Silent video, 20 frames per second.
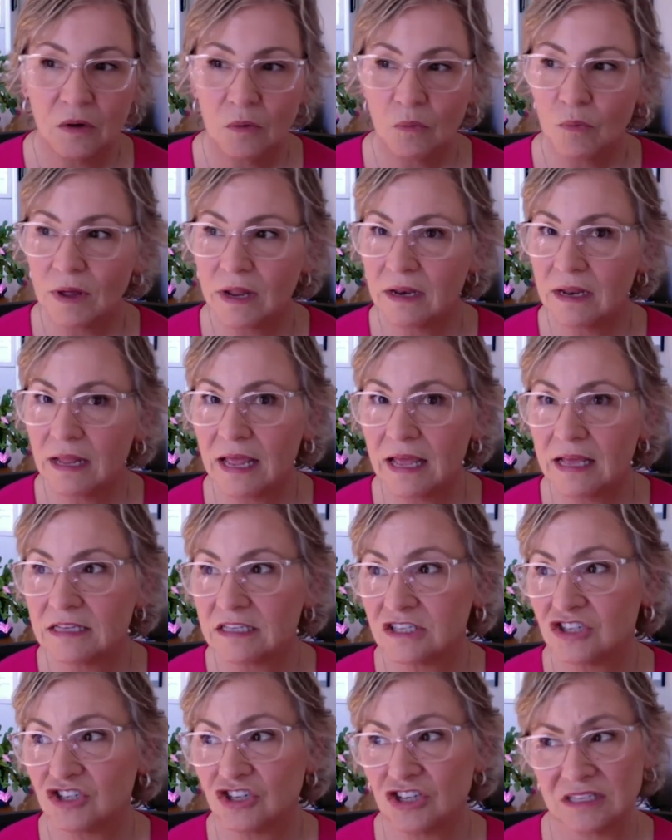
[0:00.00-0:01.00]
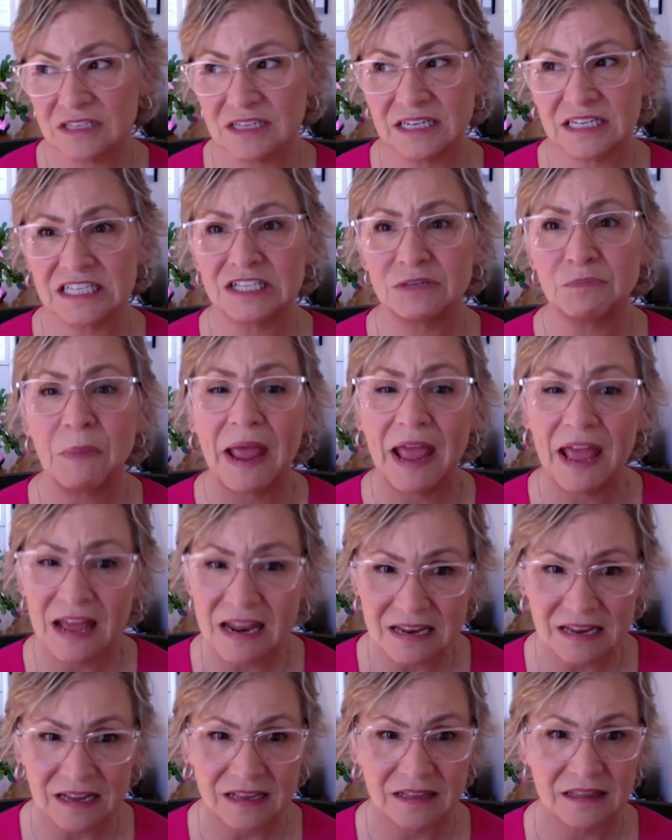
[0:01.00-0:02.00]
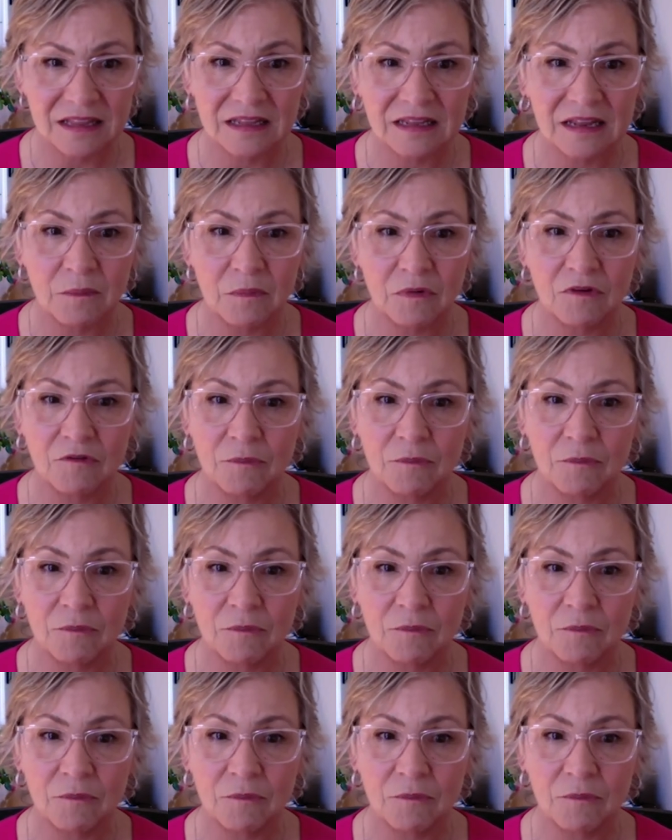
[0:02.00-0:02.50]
when it's just expanding the number